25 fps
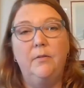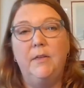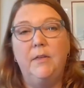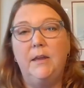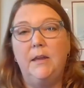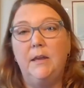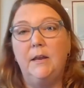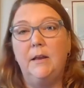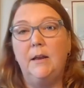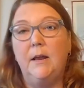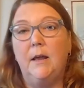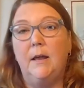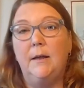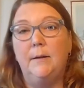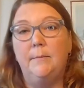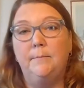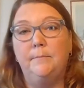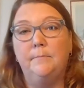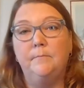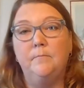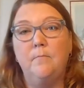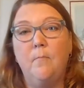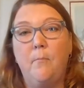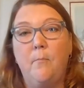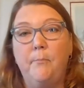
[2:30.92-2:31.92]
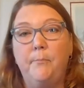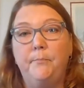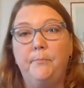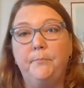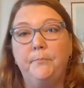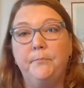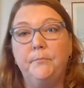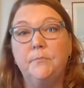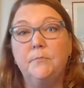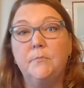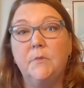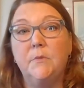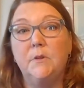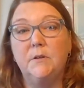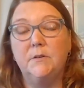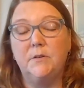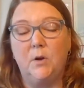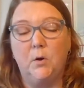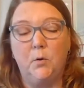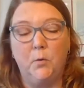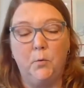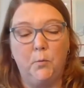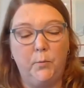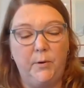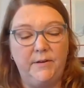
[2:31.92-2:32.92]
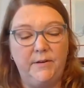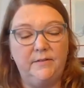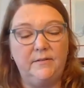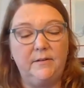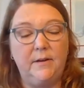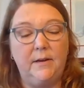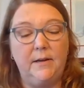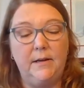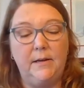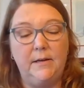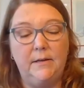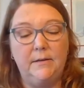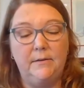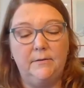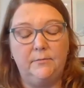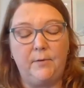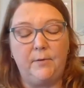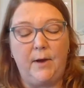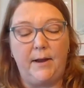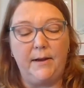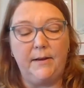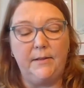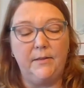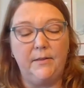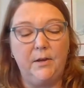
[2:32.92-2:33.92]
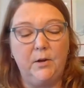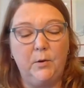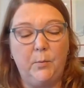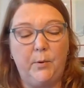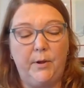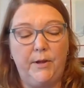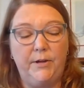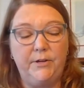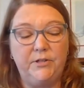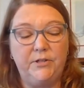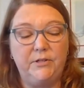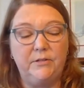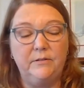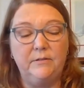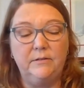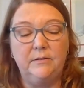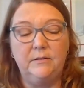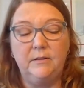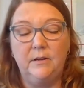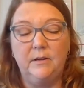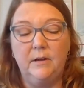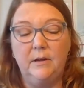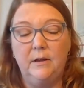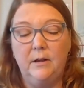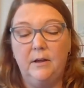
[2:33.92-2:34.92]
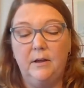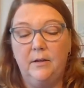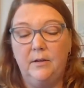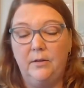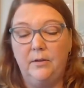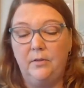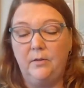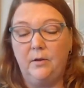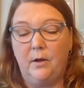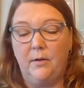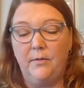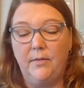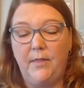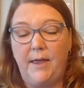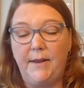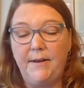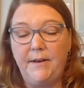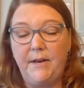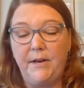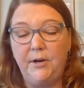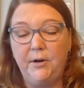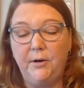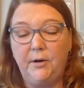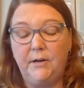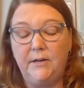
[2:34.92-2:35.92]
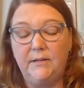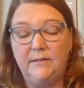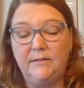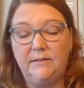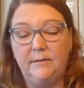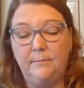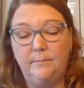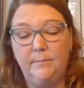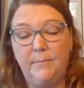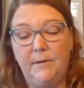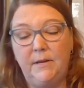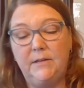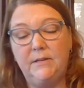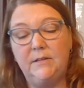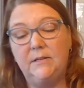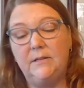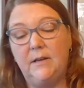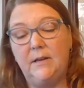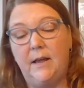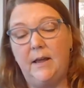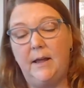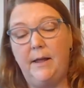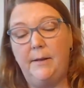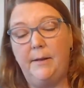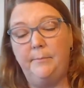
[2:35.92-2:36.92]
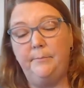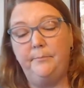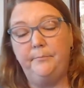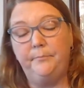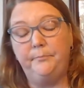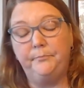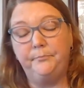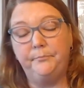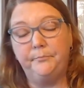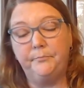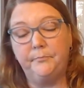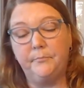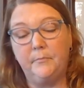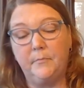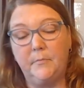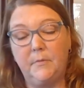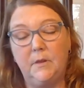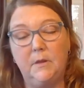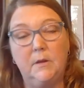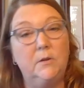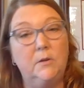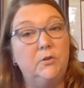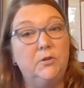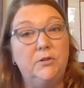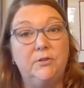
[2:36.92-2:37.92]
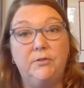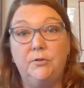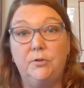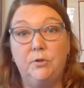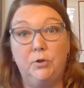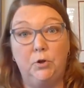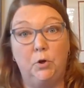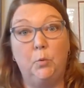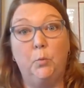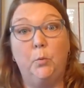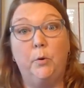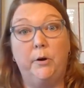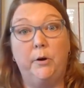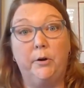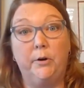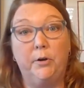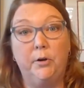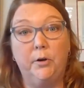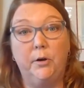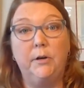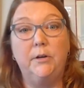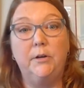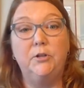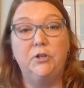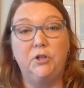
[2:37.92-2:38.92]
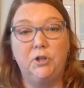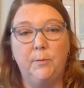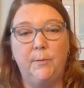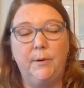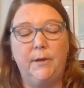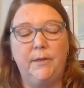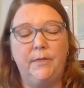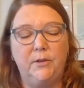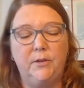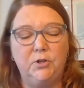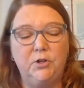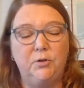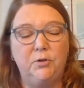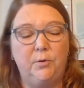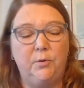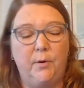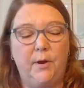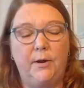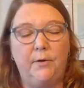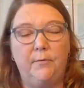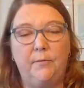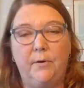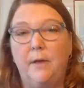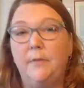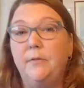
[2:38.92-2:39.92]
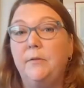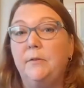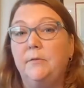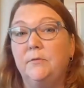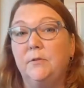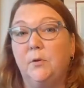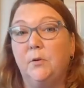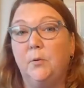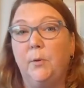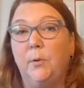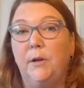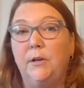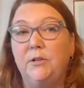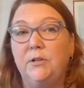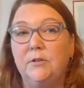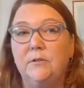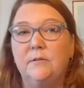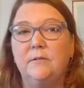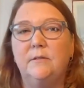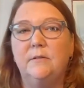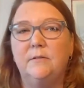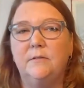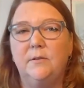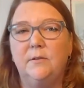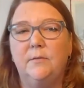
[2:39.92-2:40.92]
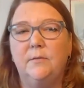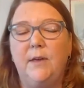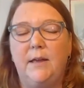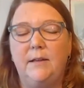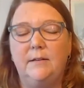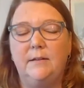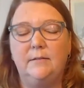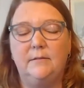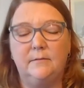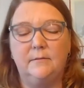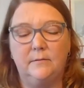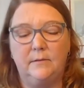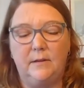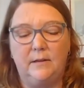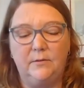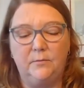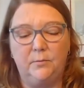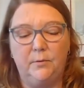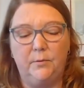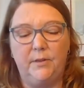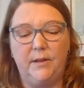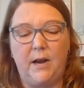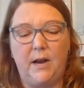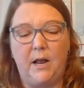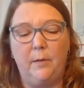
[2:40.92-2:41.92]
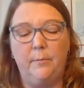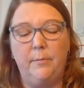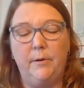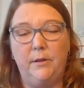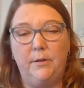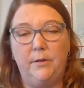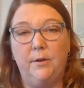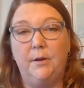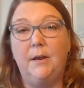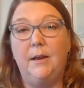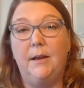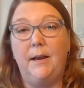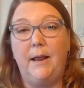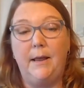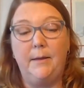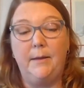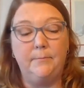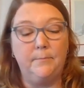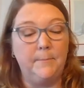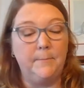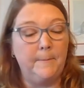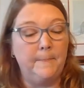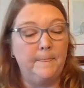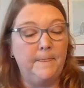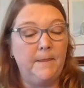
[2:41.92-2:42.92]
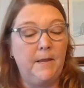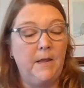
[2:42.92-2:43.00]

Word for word: Then, um, so Wednesday is writing the equations. On that day, you're going to submit um, just your work. You're going to show me that you know how to write those equations. And so that's, that's one that I'll be looking at.